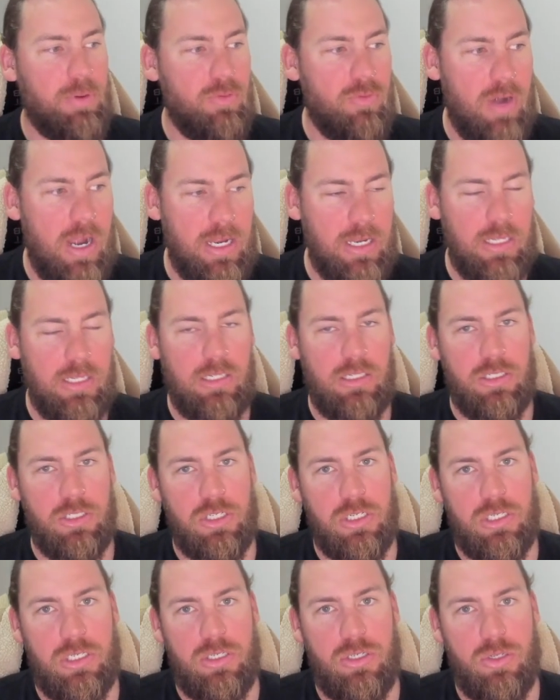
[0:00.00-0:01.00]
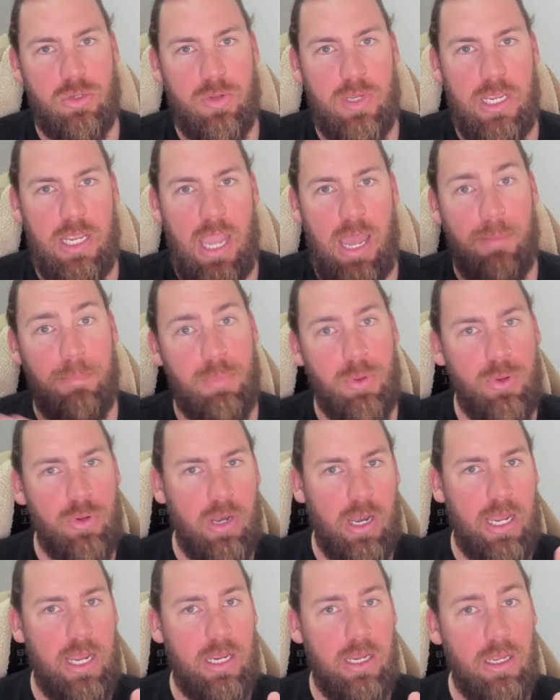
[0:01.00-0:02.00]
rather than just doing a
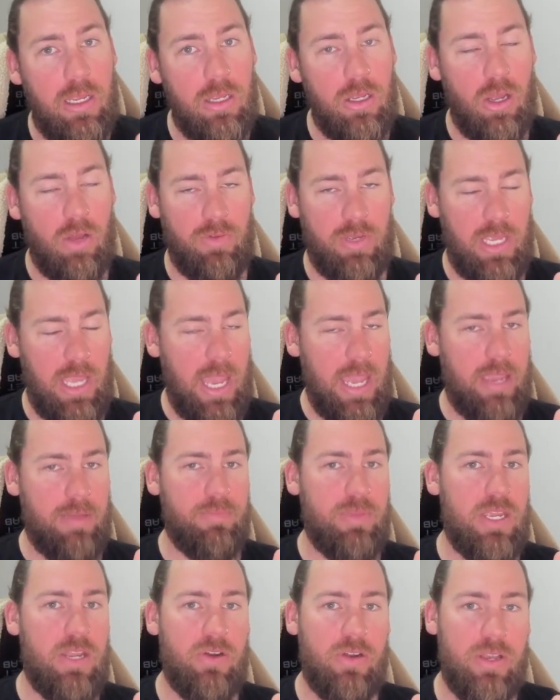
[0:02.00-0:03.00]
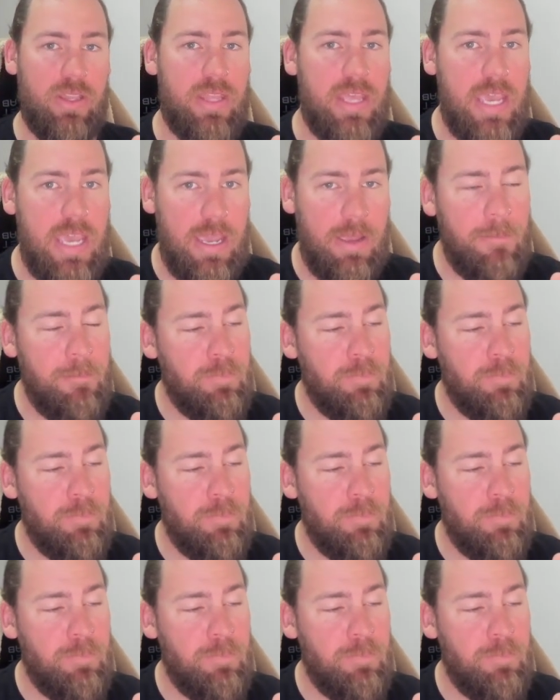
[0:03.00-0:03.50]
bootleg of a game here and there,